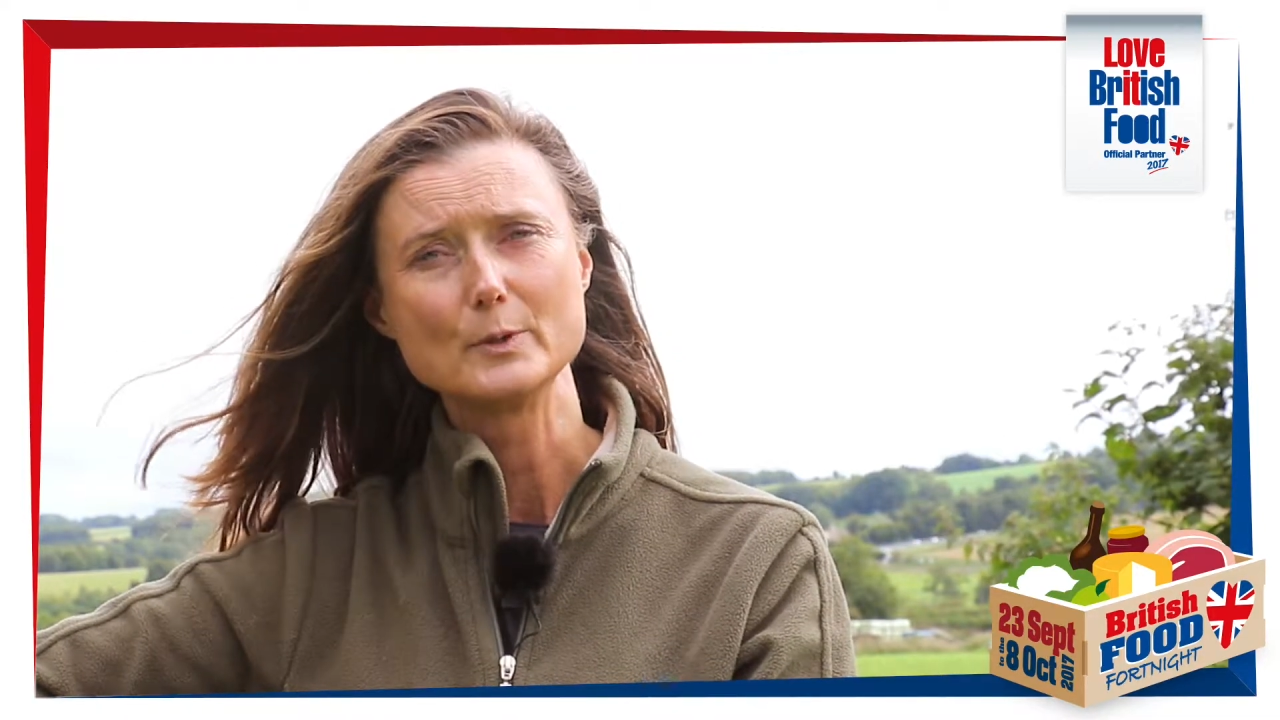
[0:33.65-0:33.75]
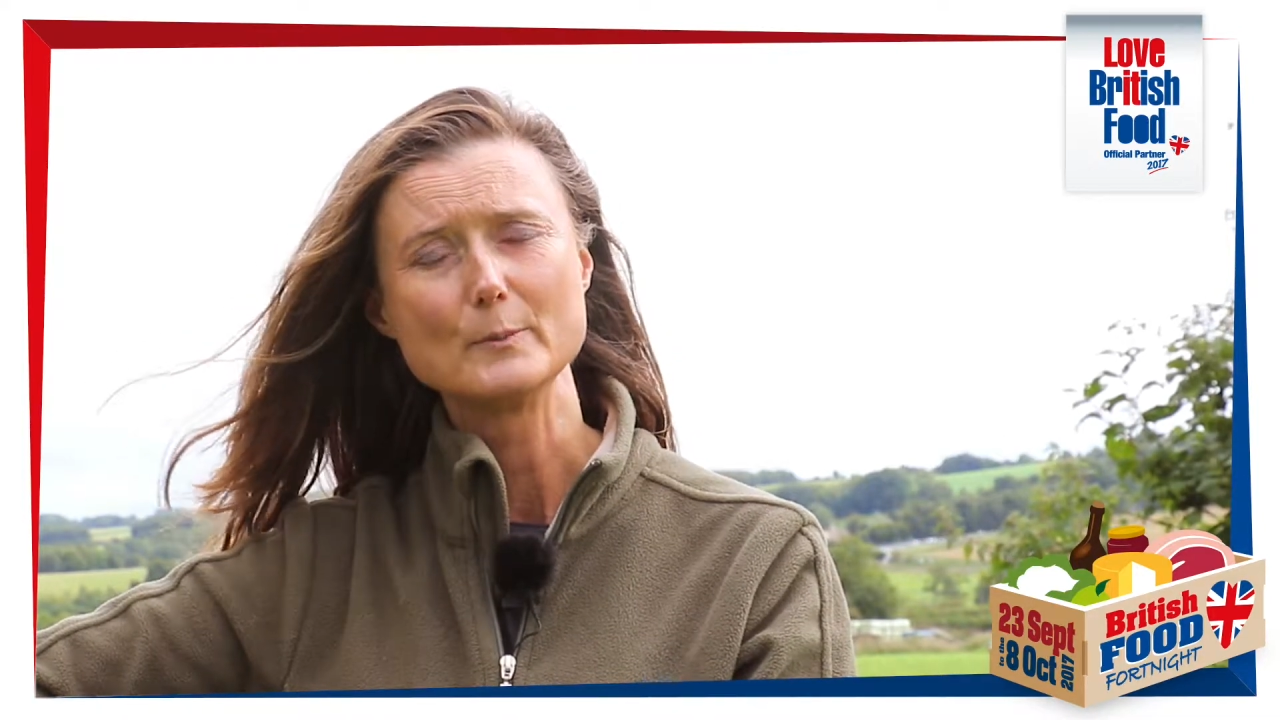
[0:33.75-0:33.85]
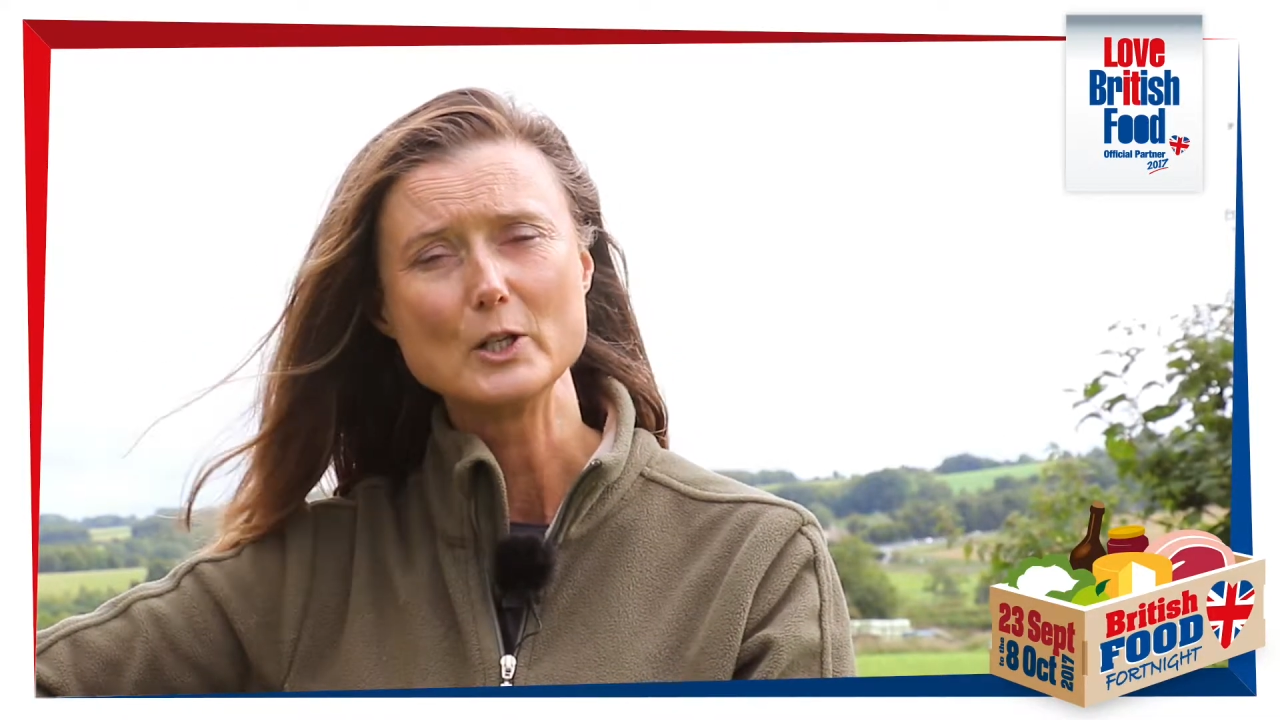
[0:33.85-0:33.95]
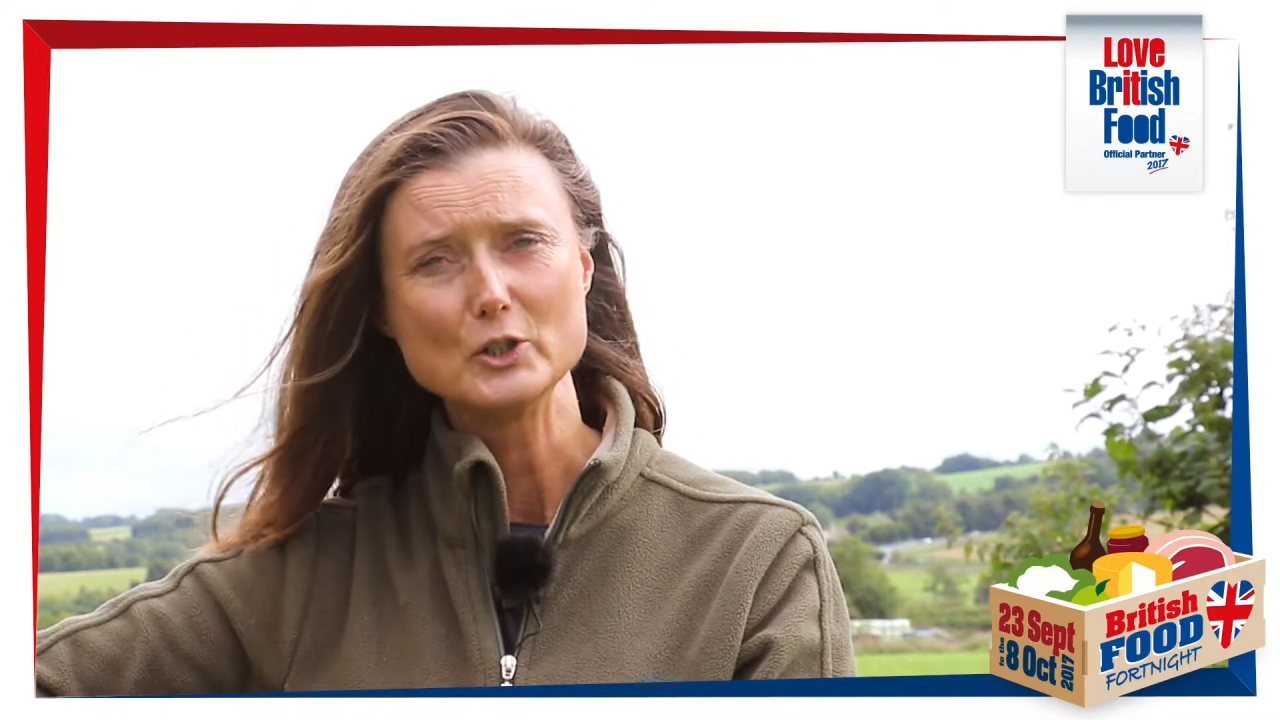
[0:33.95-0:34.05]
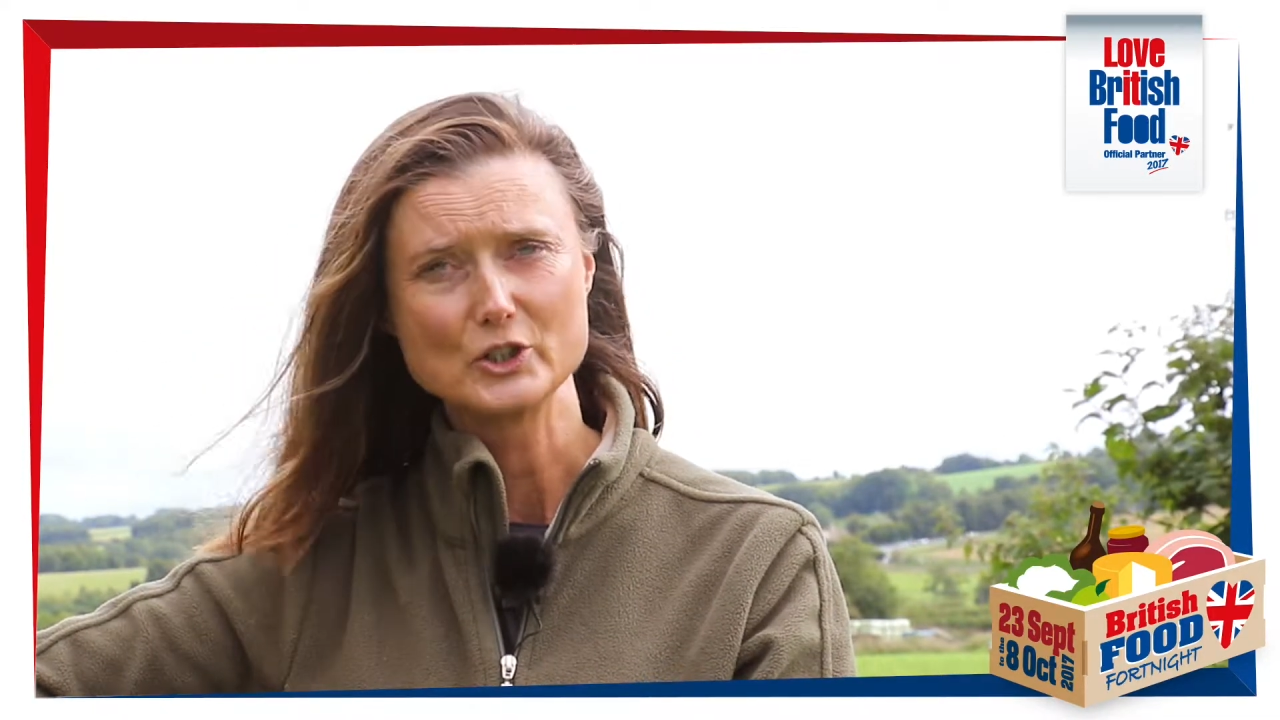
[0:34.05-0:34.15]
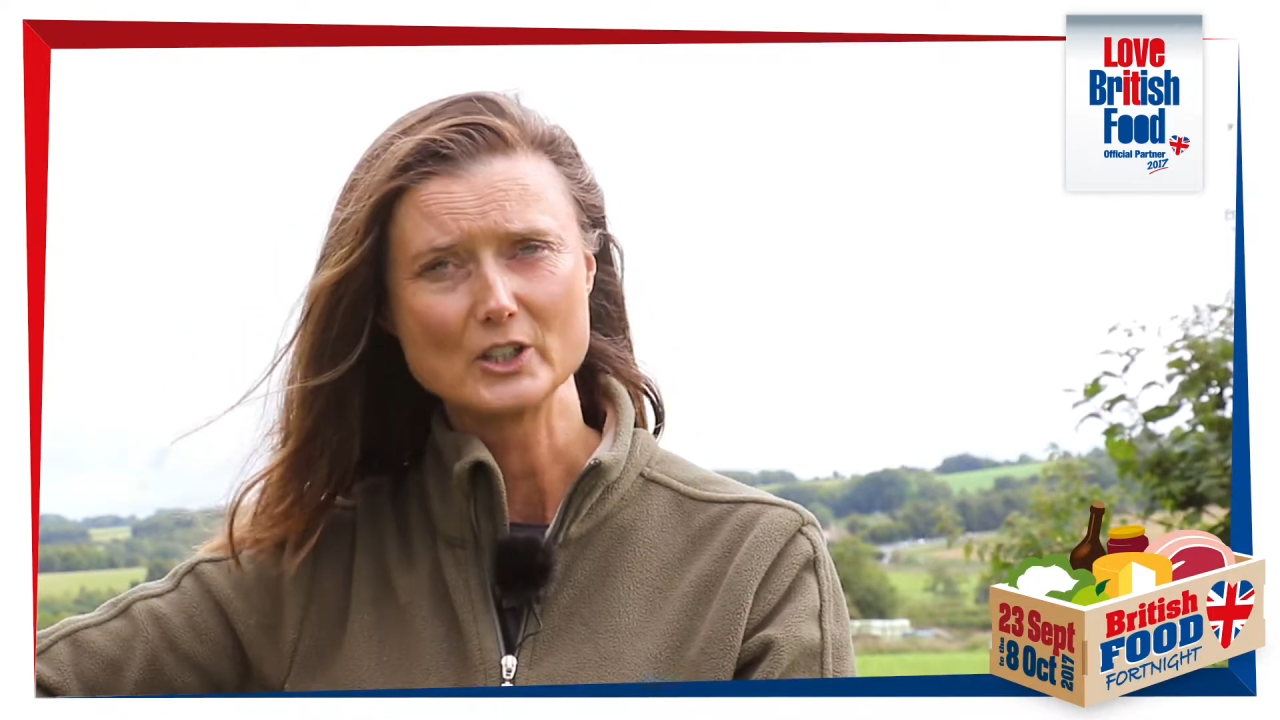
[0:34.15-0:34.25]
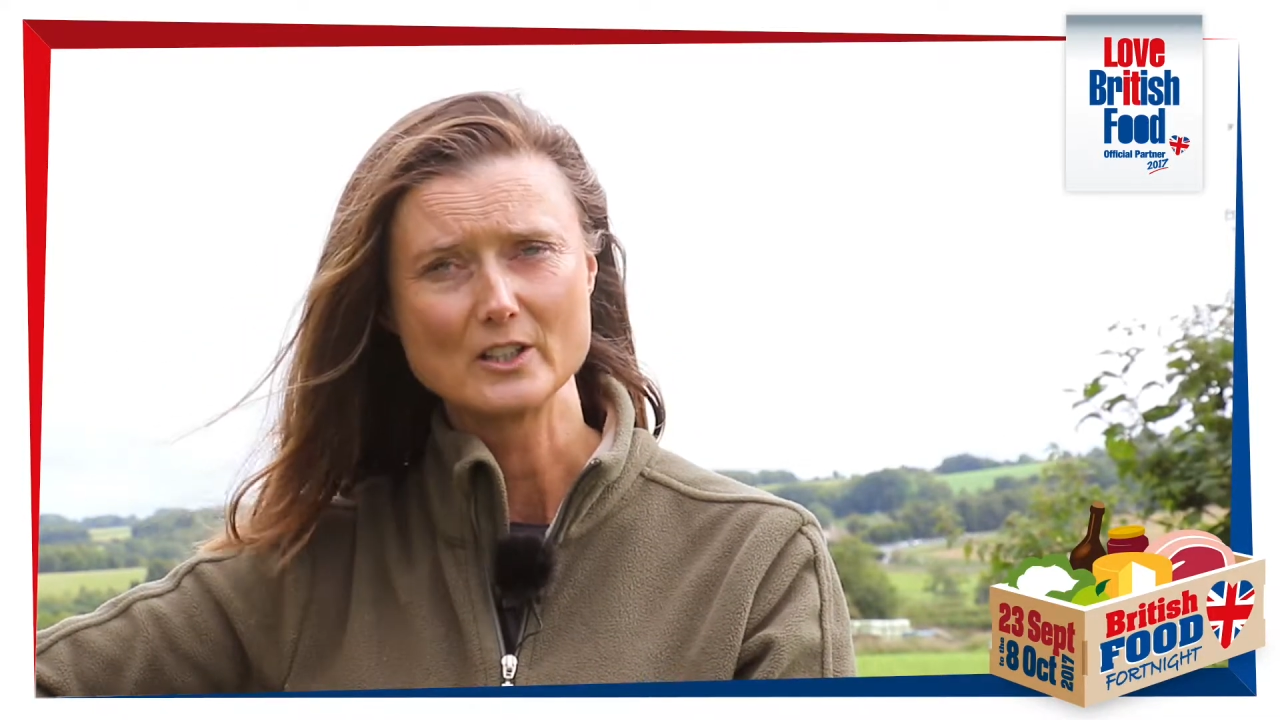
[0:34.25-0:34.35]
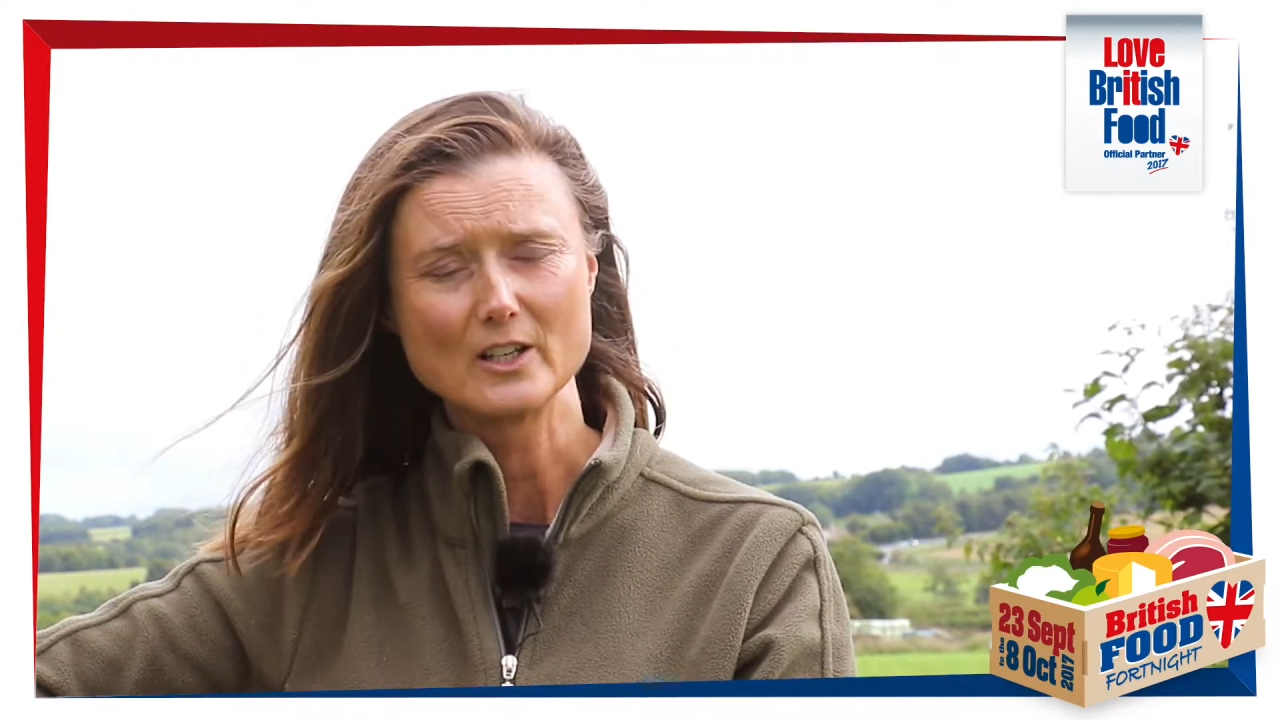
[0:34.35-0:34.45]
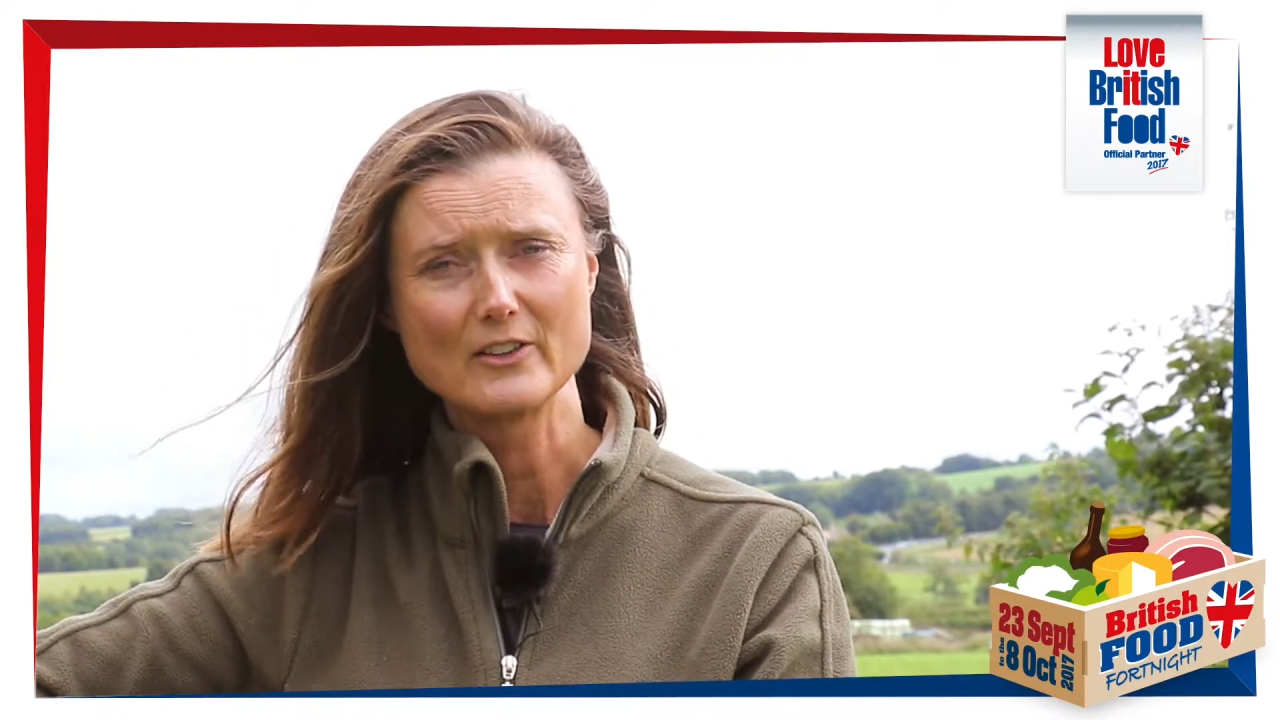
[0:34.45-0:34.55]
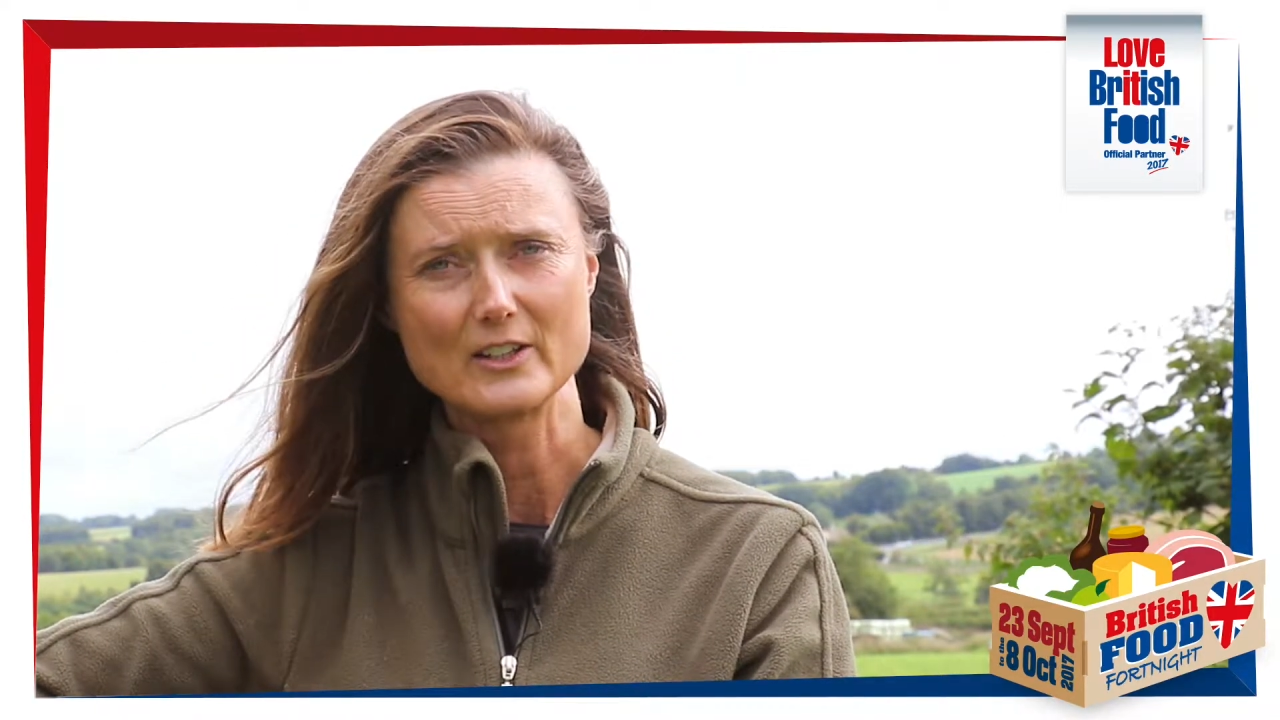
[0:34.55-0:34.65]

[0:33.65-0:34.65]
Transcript: promotion